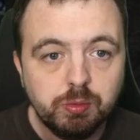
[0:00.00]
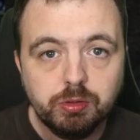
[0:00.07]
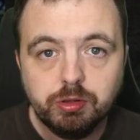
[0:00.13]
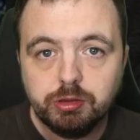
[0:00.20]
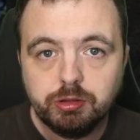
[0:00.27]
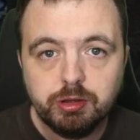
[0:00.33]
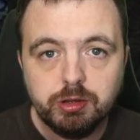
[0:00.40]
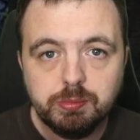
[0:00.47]
World
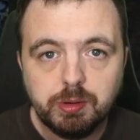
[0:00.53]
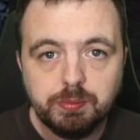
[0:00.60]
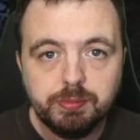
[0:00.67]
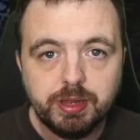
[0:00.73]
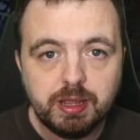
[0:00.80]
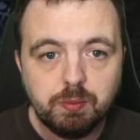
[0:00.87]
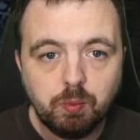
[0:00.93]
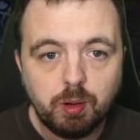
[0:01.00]
Aeternum
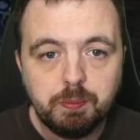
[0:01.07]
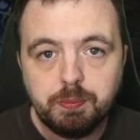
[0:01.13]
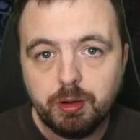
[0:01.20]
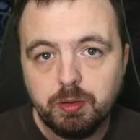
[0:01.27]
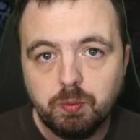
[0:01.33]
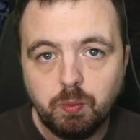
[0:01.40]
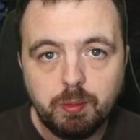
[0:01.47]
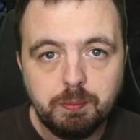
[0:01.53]
update
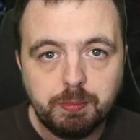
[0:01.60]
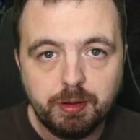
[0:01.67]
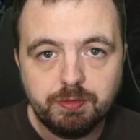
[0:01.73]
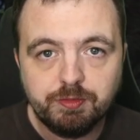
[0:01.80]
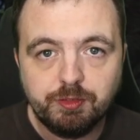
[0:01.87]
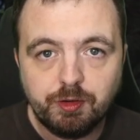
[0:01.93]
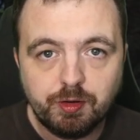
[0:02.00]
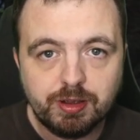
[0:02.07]

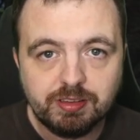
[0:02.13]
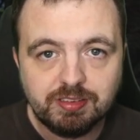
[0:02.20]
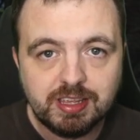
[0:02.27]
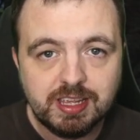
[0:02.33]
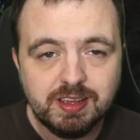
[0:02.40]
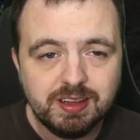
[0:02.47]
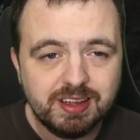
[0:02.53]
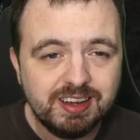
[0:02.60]
1.1.4 is
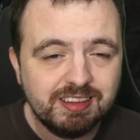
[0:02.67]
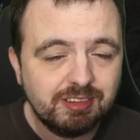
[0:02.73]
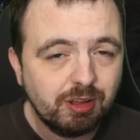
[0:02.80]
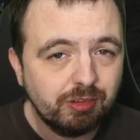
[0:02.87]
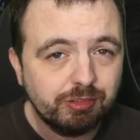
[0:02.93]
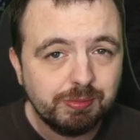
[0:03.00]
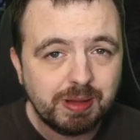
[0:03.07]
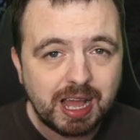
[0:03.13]
here, and it's got
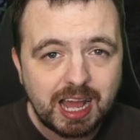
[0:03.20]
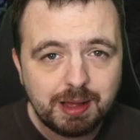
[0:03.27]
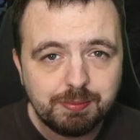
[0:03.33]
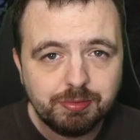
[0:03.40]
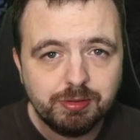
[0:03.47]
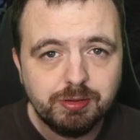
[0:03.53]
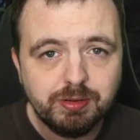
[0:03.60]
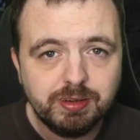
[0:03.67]
some
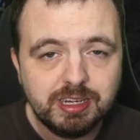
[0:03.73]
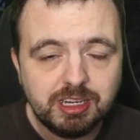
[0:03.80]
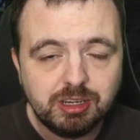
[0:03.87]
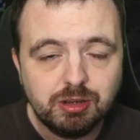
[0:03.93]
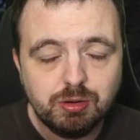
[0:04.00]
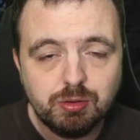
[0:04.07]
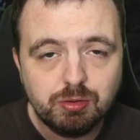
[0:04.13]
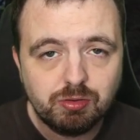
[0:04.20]
absolutely
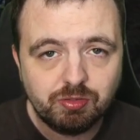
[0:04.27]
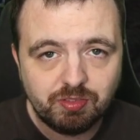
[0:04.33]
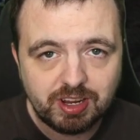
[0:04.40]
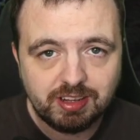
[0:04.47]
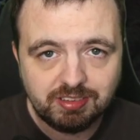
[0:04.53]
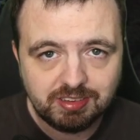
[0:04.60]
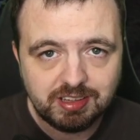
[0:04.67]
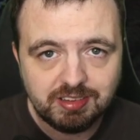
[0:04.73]
huge
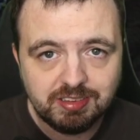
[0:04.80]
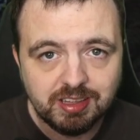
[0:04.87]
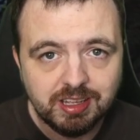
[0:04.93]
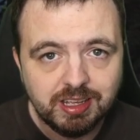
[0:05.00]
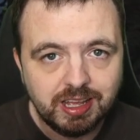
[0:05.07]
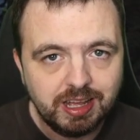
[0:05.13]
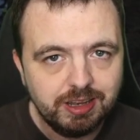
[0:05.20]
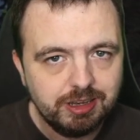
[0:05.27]
fixes
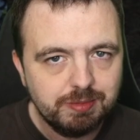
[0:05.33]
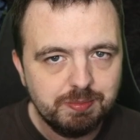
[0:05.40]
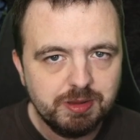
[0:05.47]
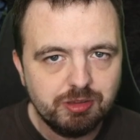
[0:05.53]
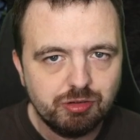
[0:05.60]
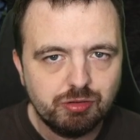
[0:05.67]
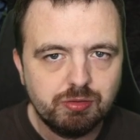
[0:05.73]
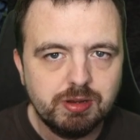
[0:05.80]
and a
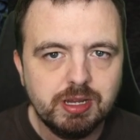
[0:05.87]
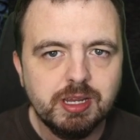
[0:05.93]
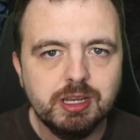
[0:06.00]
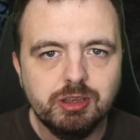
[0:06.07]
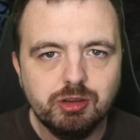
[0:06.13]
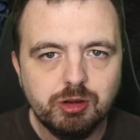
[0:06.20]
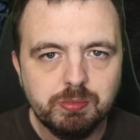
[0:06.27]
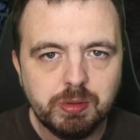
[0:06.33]
mystery
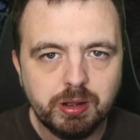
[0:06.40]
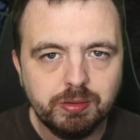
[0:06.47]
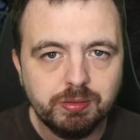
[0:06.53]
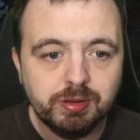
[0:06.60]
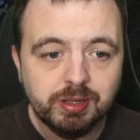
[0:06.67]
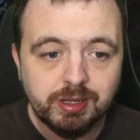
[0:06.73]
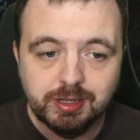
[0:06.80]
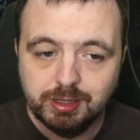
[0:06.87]
new mount.